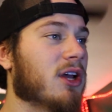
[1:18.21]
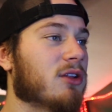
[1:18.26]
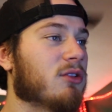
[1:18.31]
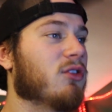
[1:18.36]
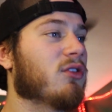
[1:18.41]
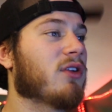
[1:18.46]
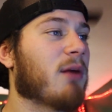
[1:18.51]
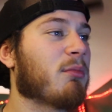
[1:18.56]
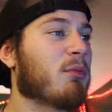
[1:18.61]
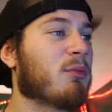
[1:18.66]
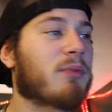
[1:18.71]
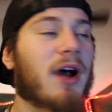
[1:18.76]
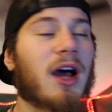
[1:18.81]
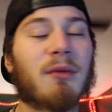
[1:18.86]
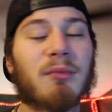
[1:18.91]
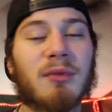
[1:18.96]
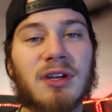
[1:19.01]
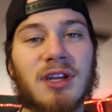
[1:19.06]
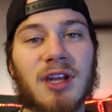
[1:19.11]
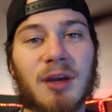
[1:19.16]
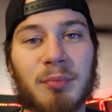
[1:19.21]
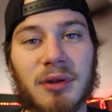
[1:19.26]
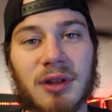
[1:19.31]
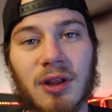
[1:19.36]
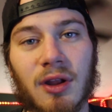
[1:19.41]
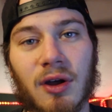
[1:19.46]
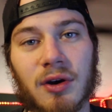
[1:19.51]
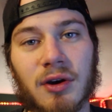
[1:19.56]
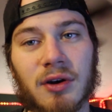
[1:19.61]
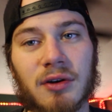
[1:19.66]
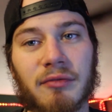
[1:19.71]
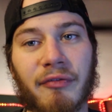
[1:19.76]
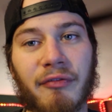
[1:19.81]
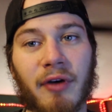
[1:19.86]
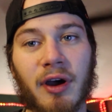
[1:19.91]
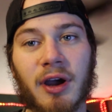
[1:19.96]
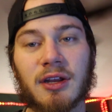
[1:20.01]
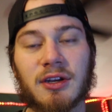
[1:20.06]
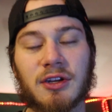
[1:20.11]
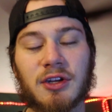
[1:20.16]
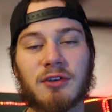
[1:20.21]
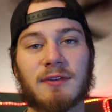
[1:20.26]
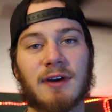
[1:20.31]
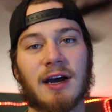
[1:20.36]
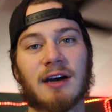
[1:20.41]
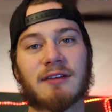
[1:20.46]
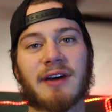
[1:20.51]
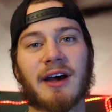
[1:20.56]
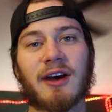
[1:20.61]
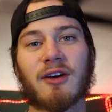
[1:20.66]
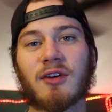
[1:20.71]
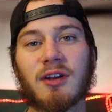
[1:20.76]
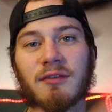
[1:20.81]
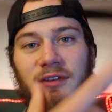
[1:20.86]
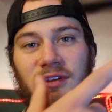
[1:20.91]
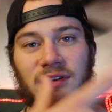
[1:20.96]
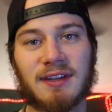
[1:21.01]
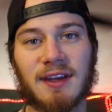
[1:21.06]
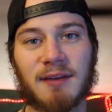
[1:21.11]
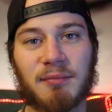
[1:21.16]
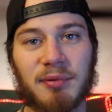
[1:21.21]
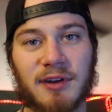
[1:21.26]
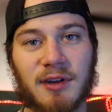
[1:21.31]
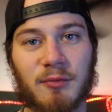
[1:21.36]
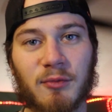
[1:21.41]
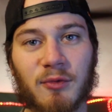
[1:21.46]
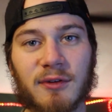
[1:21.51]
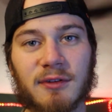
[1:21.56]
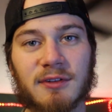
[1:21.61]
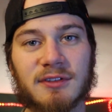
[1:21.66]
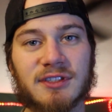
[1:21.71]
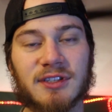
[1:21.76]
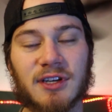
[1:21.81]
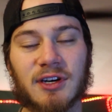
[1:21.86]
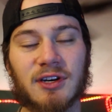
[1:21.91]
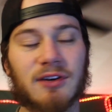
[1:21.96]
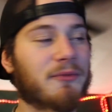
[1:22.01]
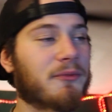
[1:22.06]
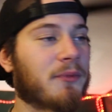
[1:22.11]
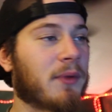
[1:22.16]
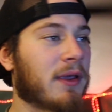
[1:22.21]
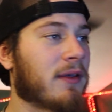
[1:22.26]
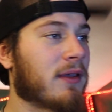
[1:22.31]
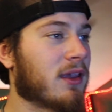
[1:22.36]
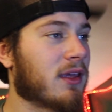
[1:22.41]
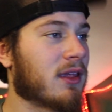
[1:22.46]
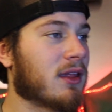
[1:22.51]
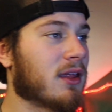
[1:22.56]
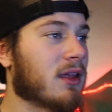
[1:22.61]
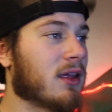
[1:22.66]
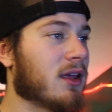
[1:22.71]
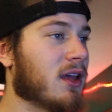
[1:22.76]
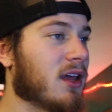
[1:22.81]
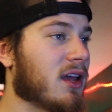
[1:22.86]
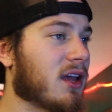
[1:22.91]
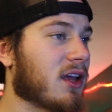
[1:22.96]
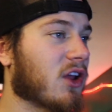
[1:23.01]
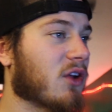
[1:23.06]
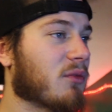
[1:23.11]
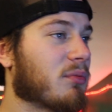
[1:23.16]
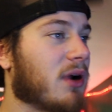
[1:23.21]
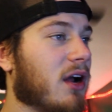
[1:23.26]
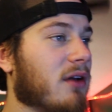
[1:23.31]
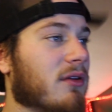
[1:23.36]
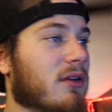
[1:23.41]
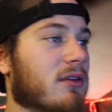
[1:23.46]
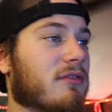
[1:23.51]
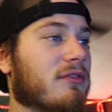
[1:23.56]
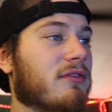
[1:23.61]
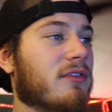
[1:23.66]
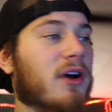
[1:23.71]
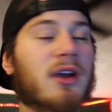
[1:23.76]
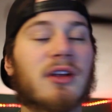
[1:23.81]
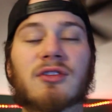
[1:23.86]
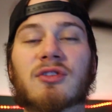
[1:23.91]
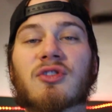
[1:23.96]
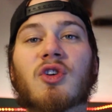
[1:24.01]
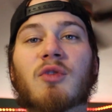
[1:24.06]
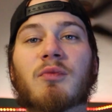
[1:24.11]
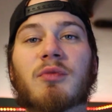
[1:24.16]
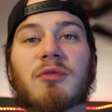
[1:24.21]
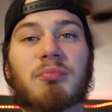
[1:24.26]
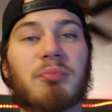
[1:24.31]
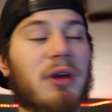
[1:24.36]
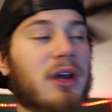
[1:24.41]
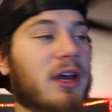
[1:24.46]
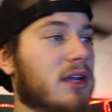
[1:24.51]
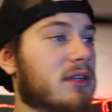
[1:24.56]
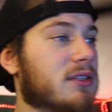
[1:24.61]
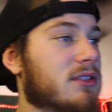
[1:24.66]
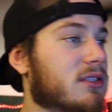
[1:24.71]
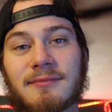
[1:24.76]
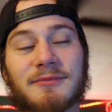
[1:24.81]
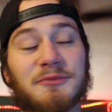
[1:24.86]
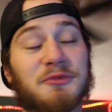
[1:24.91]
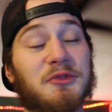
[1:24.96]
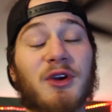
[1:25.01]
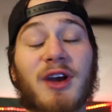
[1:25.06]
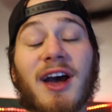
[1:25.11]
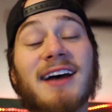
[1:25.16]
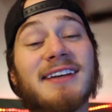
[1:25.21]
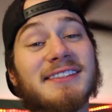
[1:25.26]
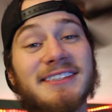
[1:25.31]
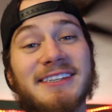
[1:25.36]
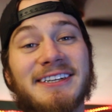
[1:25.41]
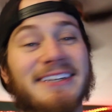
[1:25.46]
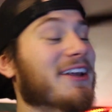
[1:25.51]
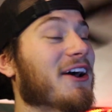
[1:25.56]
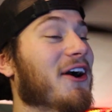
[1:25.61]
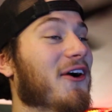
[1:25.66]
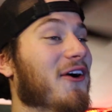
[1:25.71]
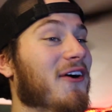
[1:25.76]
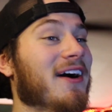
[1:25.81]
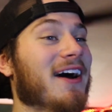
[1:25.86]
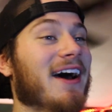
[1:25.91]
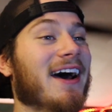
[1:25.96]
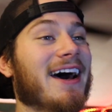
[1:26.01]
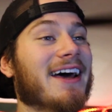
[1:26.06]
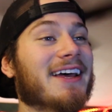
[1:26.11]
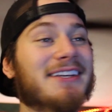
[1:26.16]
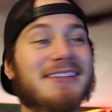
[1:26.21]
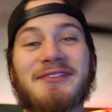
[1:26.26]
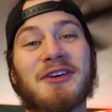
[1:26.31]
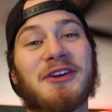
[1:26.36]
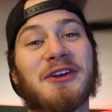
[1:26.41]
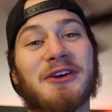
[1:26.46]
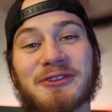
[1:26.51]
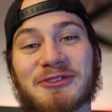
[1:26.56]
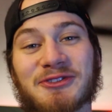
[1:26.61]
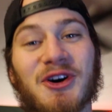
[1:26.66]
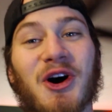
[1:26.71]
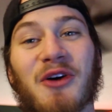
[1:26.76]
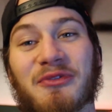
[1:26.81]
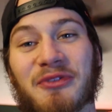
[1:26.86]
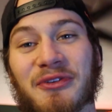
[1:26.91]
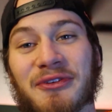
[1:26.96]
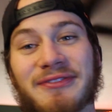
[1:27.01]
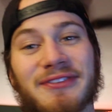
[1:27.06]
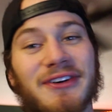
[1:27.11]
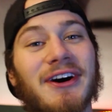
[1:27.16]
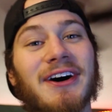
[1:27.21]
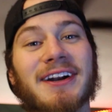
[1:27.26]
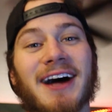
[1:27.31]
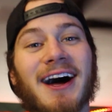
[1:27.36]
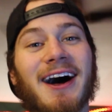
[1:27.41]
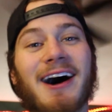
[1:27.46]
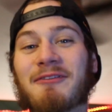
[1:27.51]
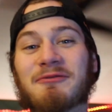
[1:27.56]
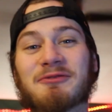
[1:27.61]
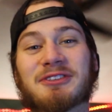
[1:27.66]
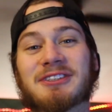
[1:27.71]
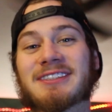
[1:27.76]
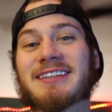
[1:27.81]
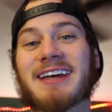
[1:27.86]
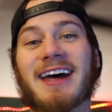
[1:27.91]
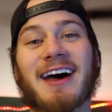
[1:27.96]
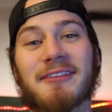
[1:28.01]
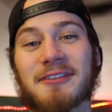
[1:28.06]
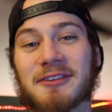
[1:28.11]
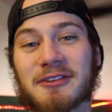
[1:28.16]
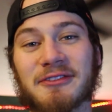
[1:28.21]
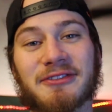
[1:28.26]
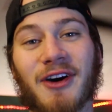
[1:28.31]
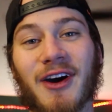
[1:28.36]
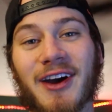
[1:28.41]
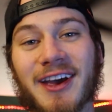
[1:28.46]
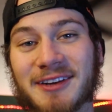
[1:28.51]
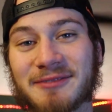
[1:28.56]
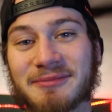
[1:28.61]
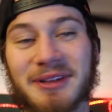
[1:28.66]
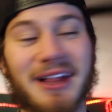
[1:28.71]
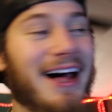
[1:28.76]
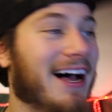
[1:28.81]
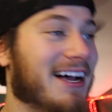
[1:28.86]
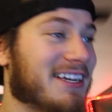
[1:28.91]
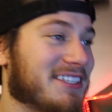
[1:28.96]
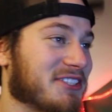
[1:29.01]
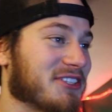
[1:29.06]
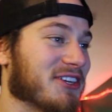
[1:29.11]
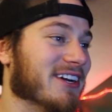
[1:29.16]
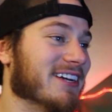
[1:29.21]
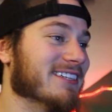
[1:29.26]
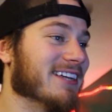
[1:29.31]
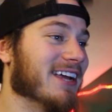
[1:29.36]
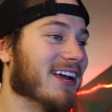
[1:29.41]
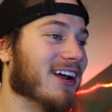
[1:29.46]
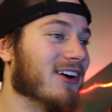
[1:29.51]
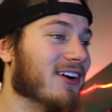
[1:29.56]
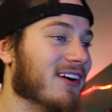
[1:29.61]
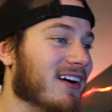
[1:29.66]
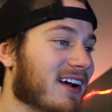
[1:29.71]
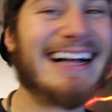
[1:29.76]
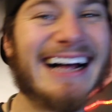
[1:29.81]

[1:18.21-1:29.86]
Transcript: Dude, I've probably been dipping longer than fucking you have. I don't even dip anymore, so... You're probably a fucking stupid bitch. If you guys didn't know, this video is all for fun. I'm just having a fucking blast right now.